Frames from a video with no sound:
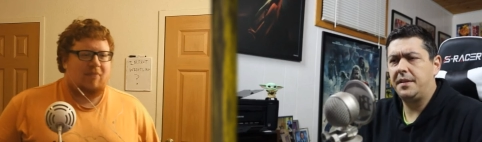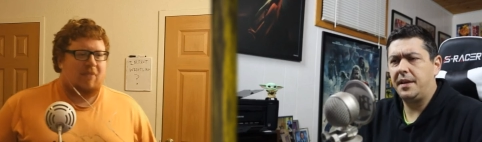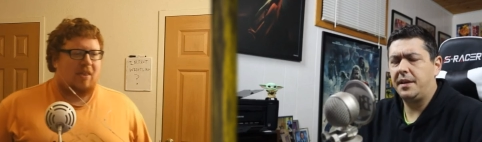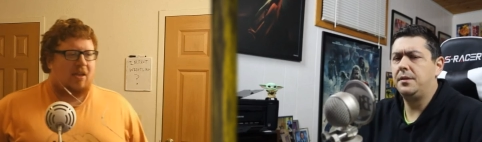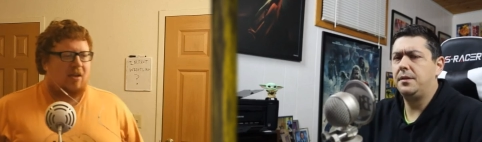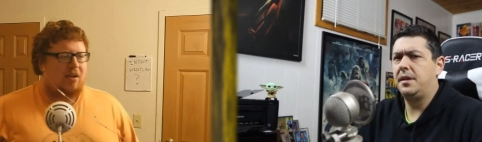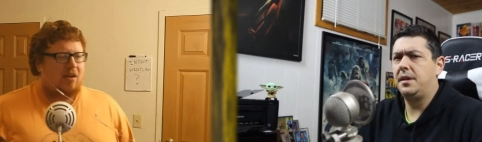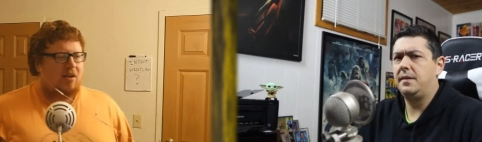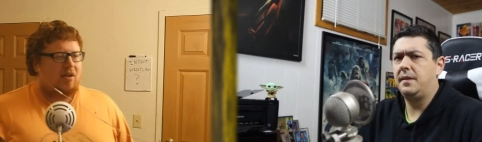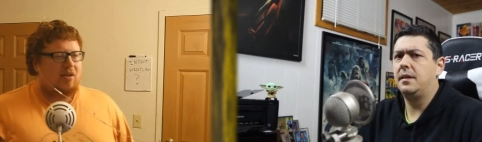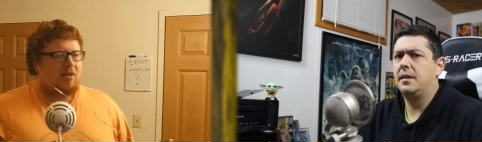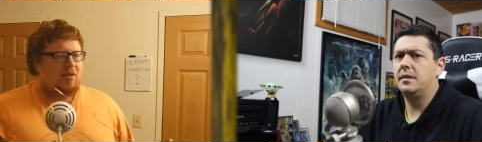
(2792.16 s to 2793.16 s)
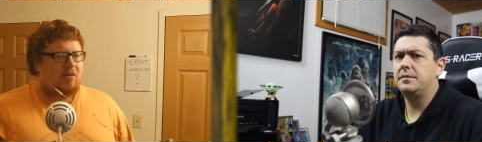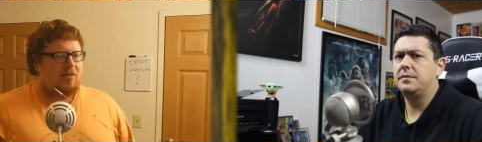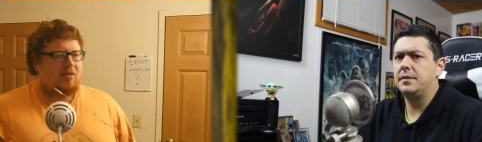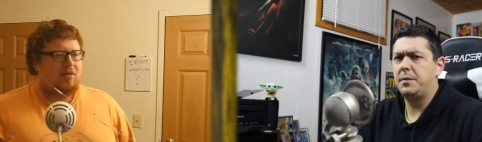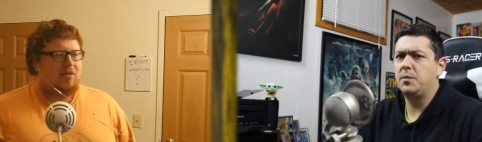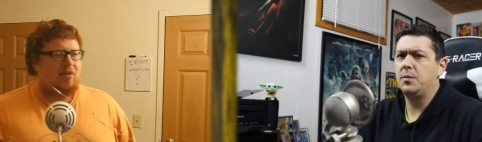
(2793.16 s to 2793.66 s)
Speaker 1: could do that easy enough.
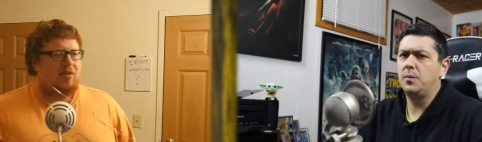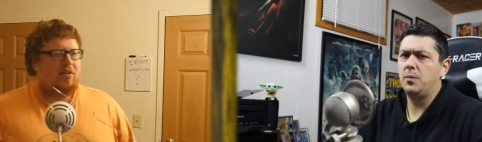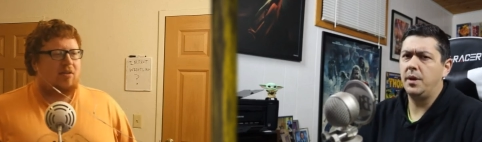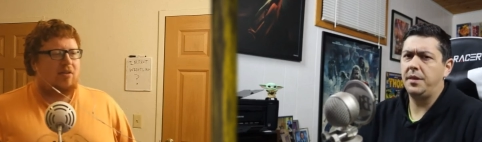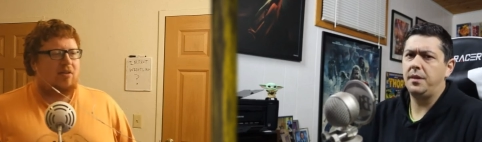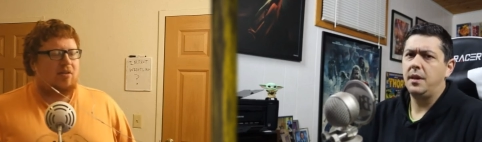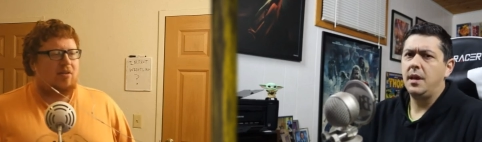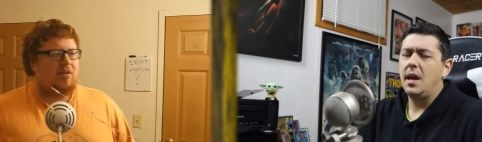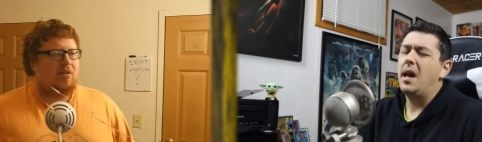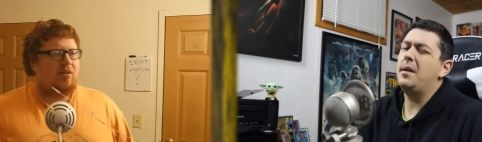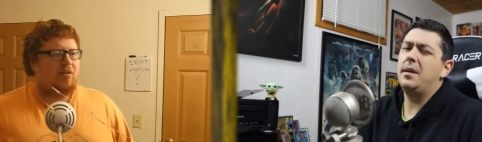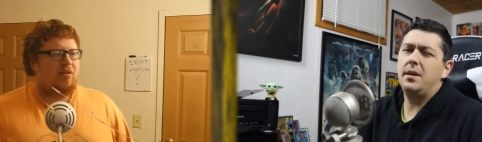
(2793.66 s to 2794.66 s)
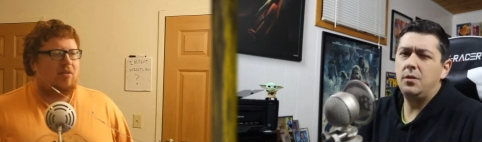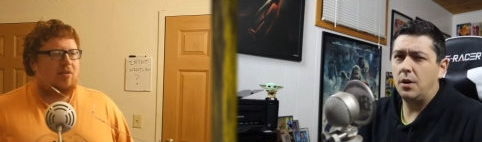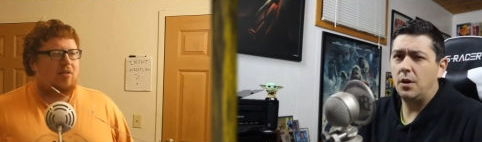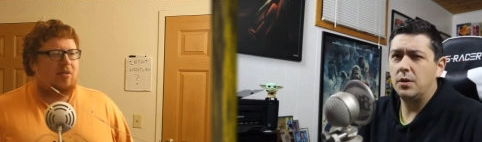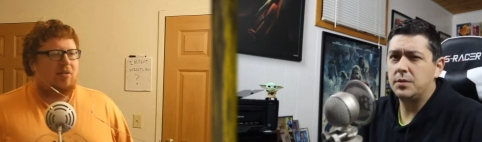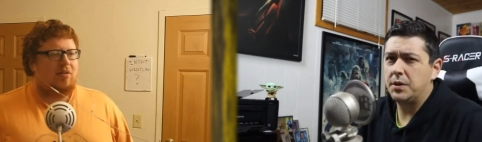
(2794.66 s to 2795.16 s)
I mean, with hey, who
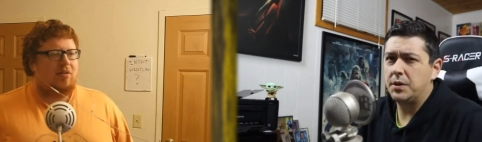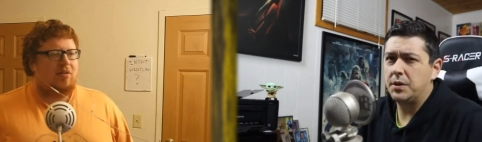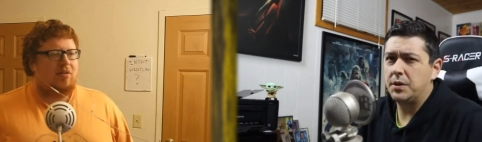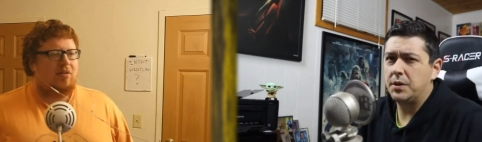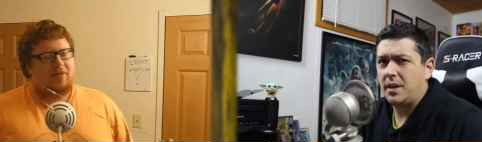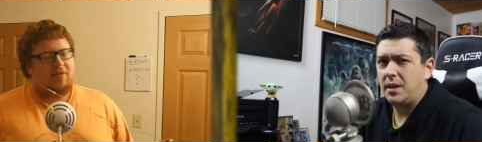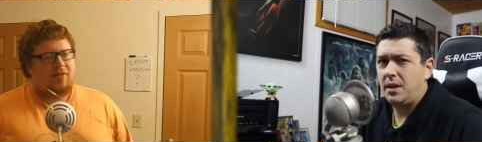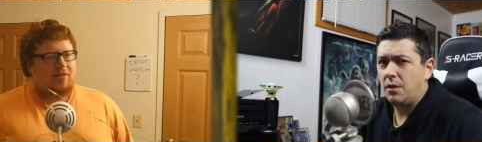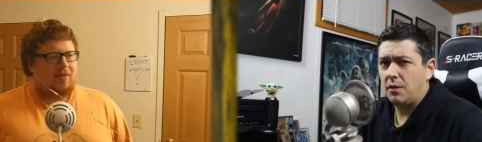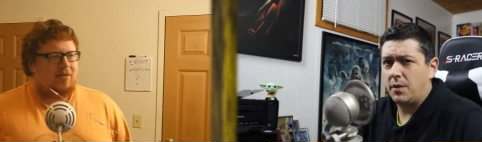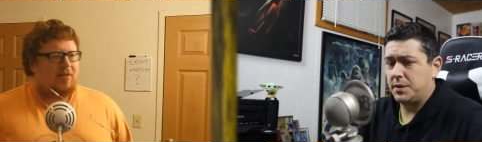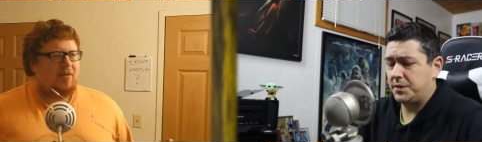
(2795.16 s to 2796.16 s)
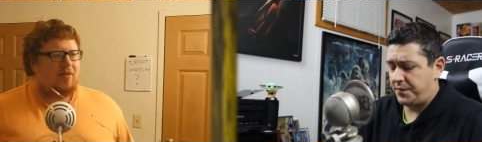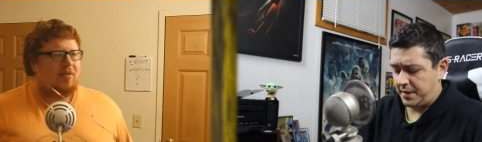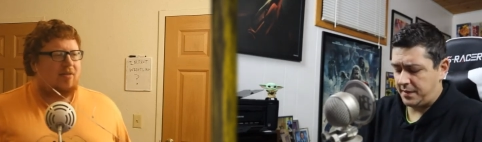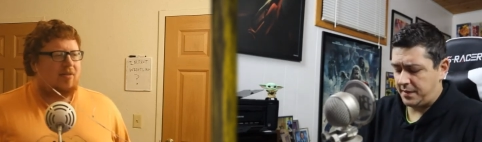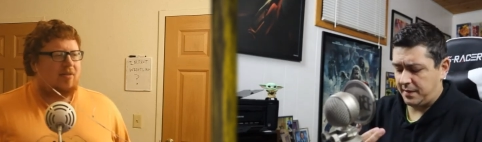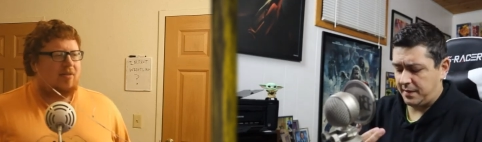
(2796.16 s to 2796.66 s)
knows though? You know what? You know, once Vince
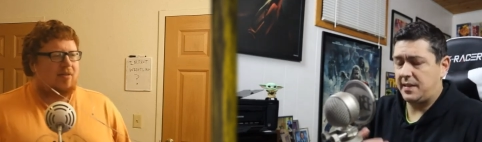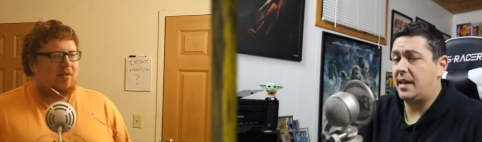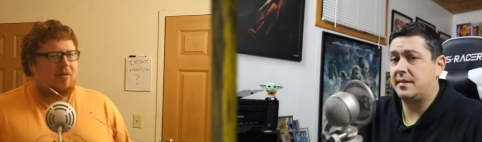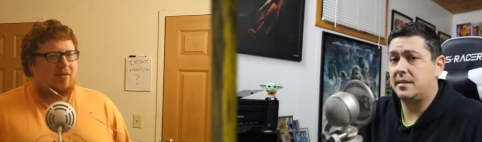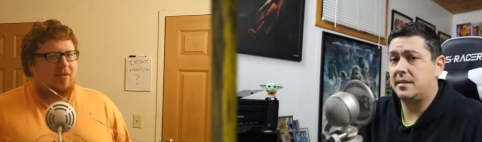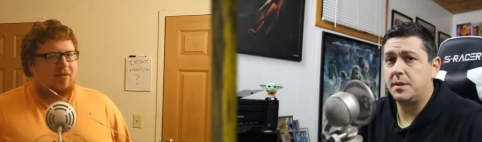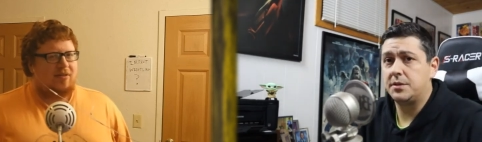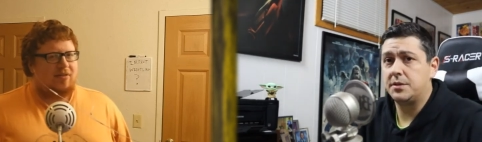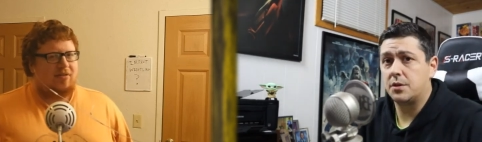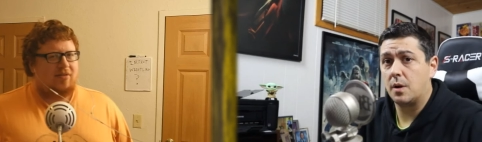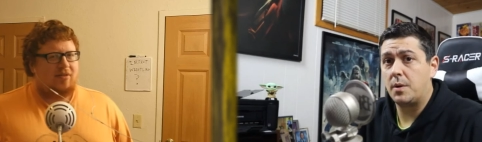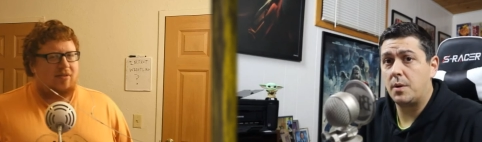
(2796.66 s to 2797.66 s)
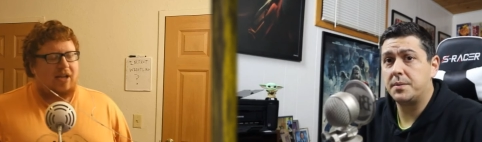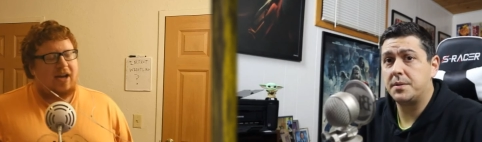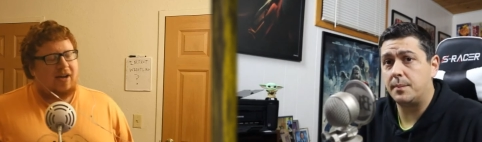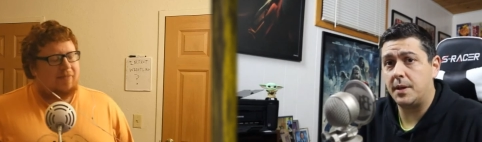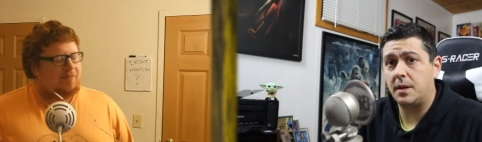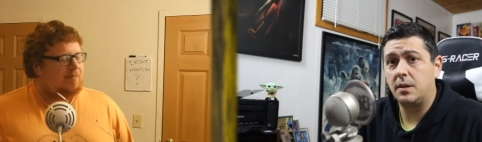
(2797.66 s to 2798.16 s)
gets his hands on this, screw him up yeah.
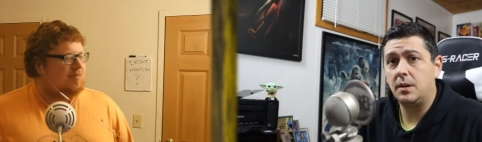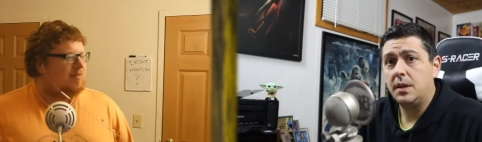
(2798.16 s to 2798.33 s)
somehow.